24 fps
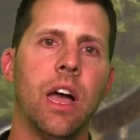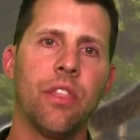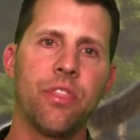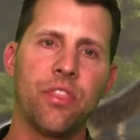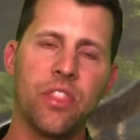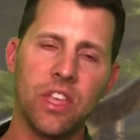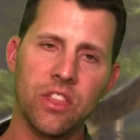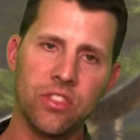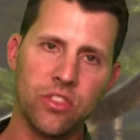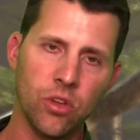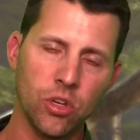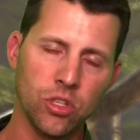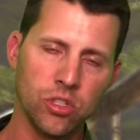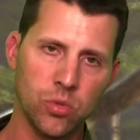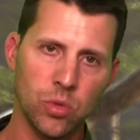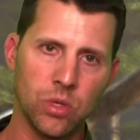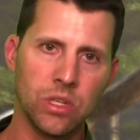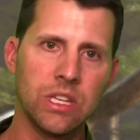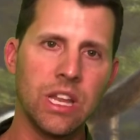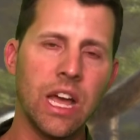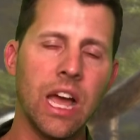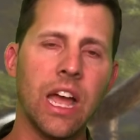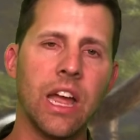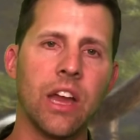I think those
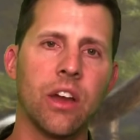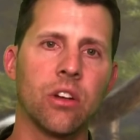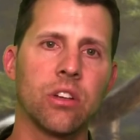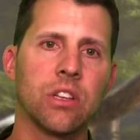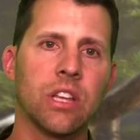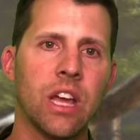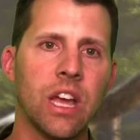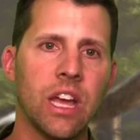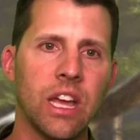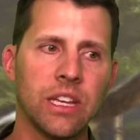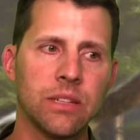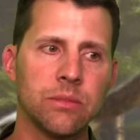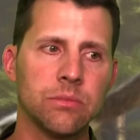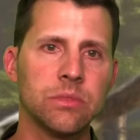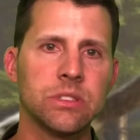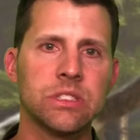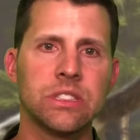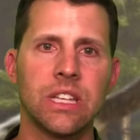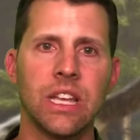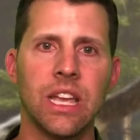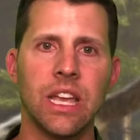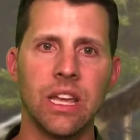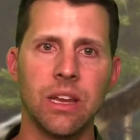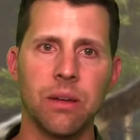were dire
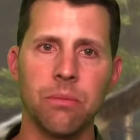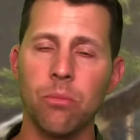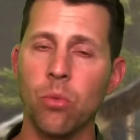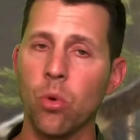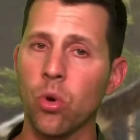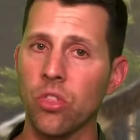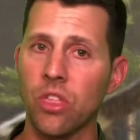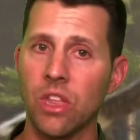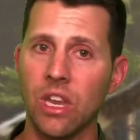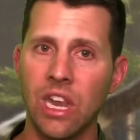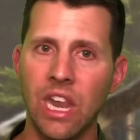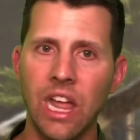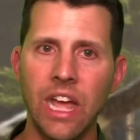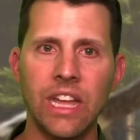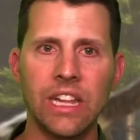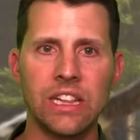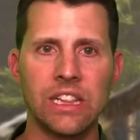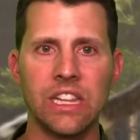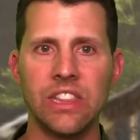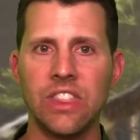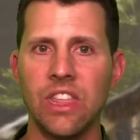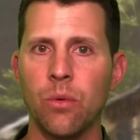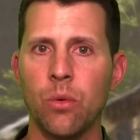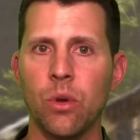times, and more than
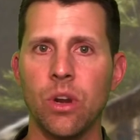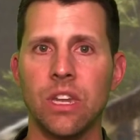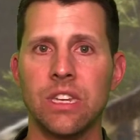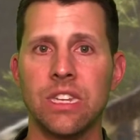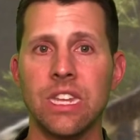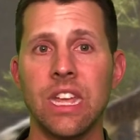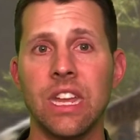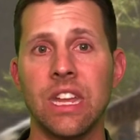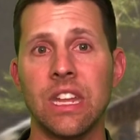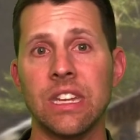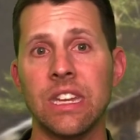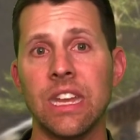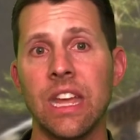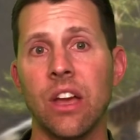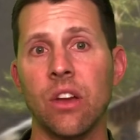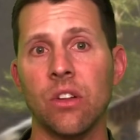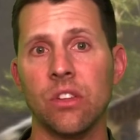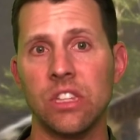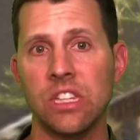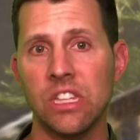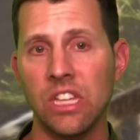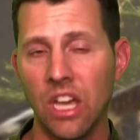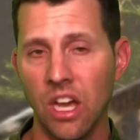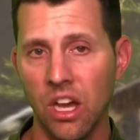likely they would have taken
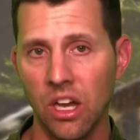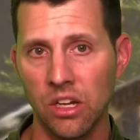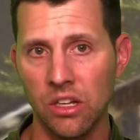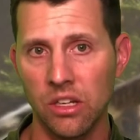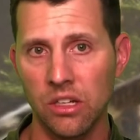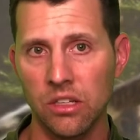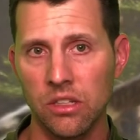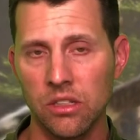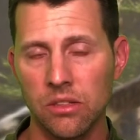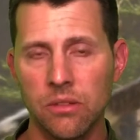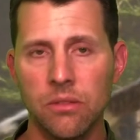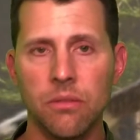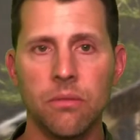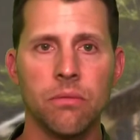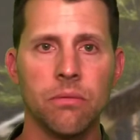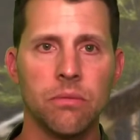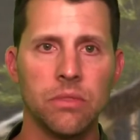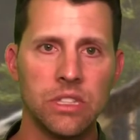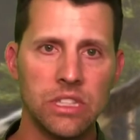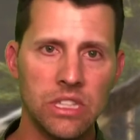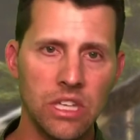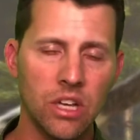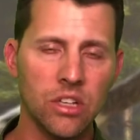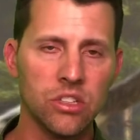down young,
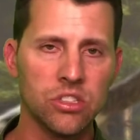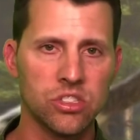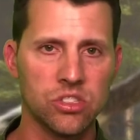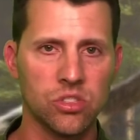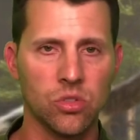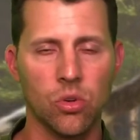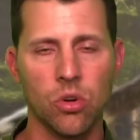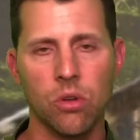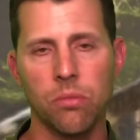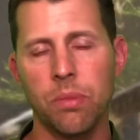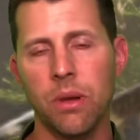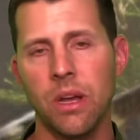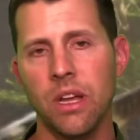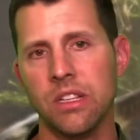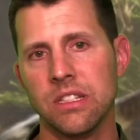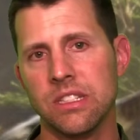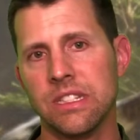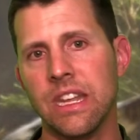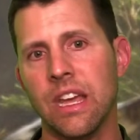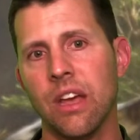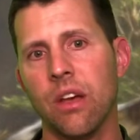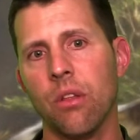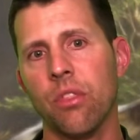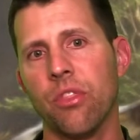young
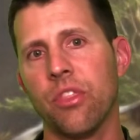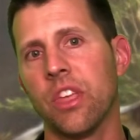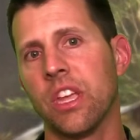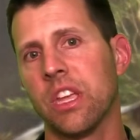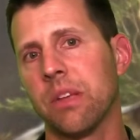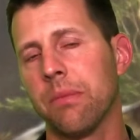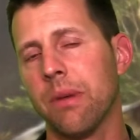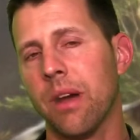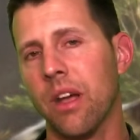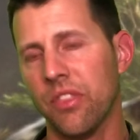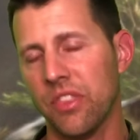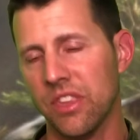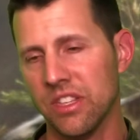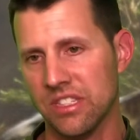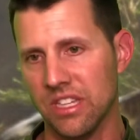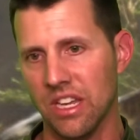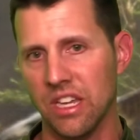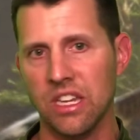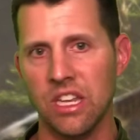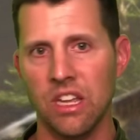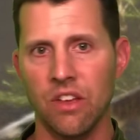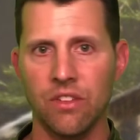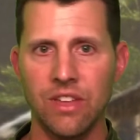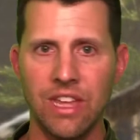sauropods. Now, think about this
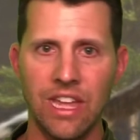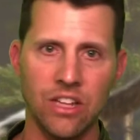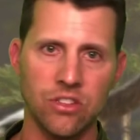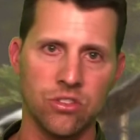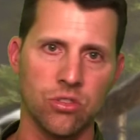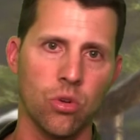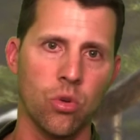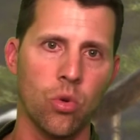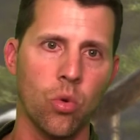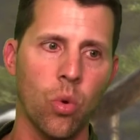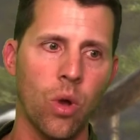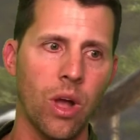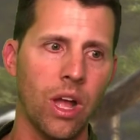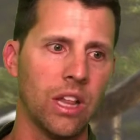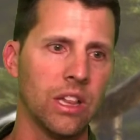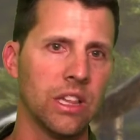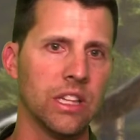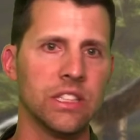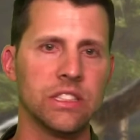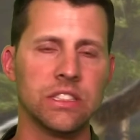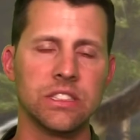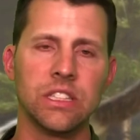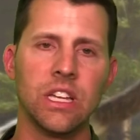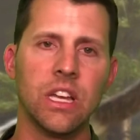idea of
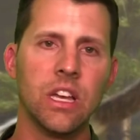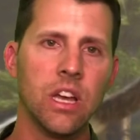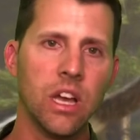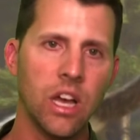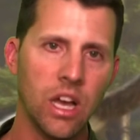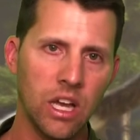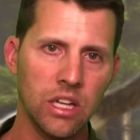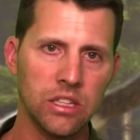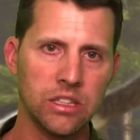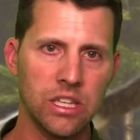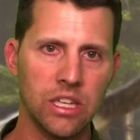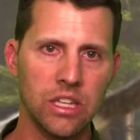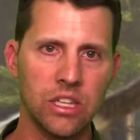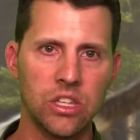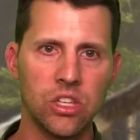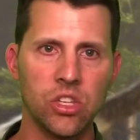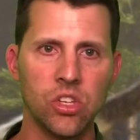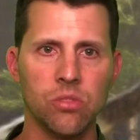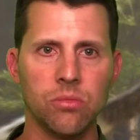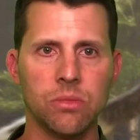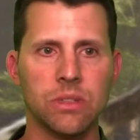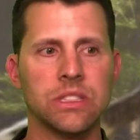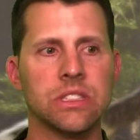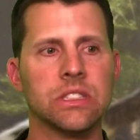Quetzalcoatlus hunting
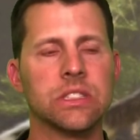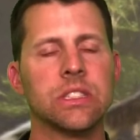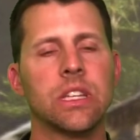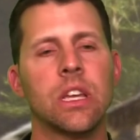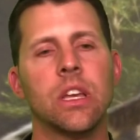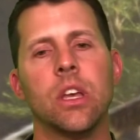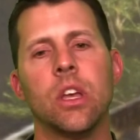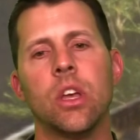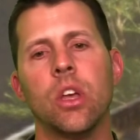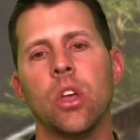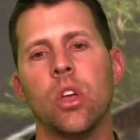humans.